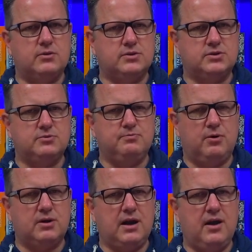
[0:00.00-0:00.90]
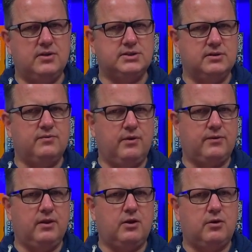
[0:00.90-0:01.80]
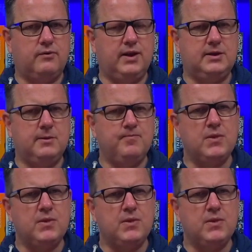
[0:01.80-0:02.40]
to support others involved in the conflict,